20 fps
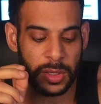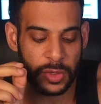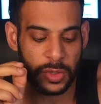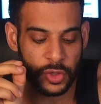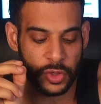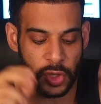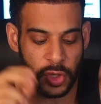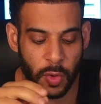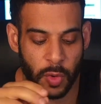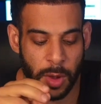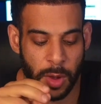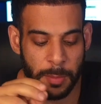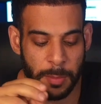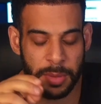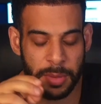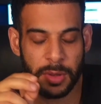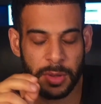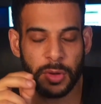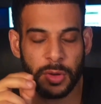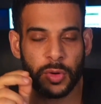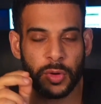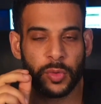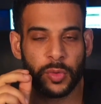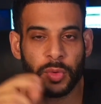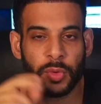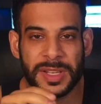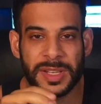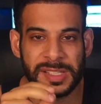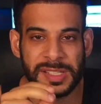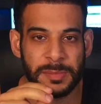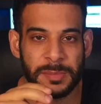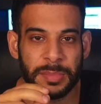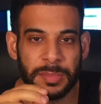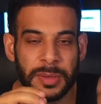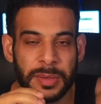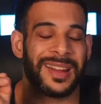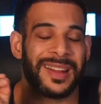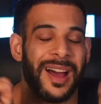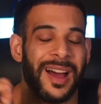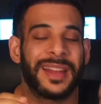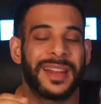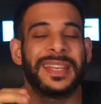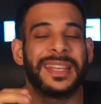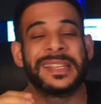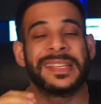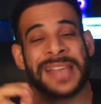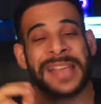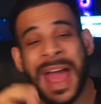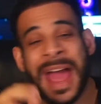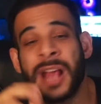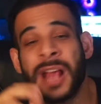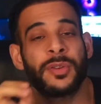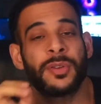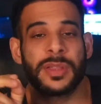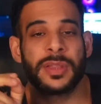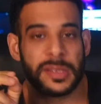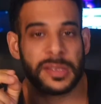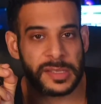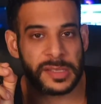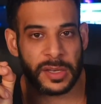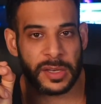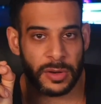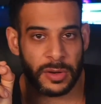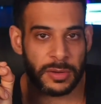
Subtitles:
show up crisp. Hadi is angry this year.